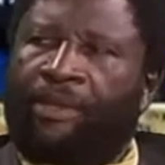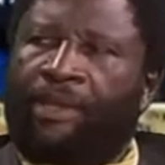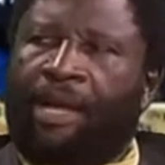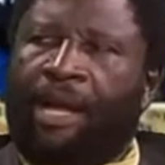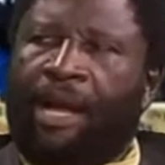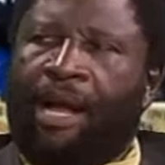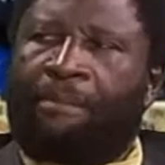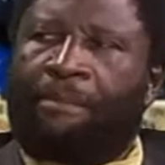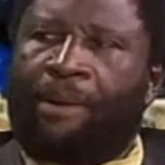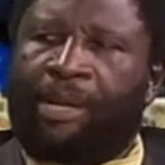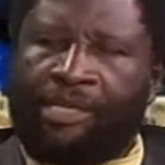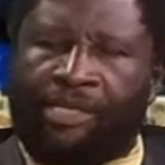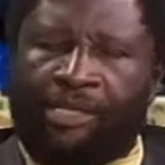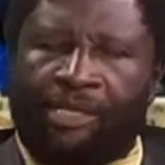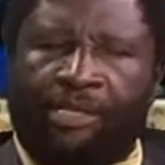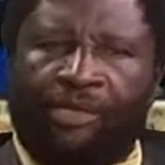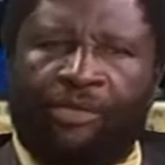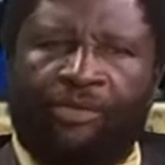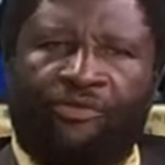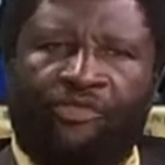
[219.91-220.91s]
the
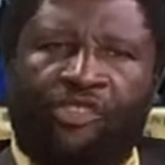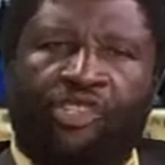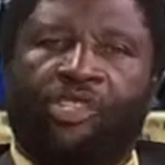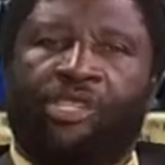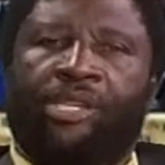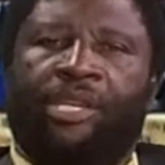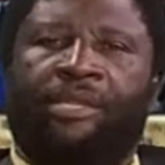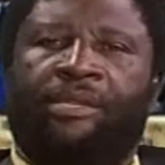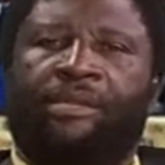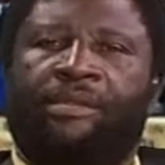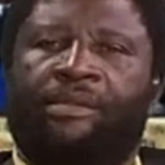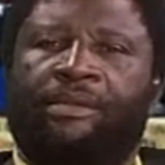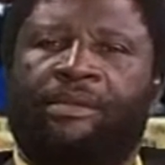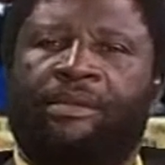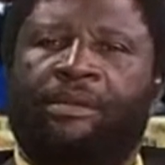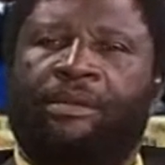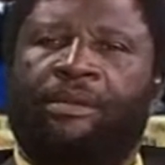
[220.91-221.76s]
capacity of teachers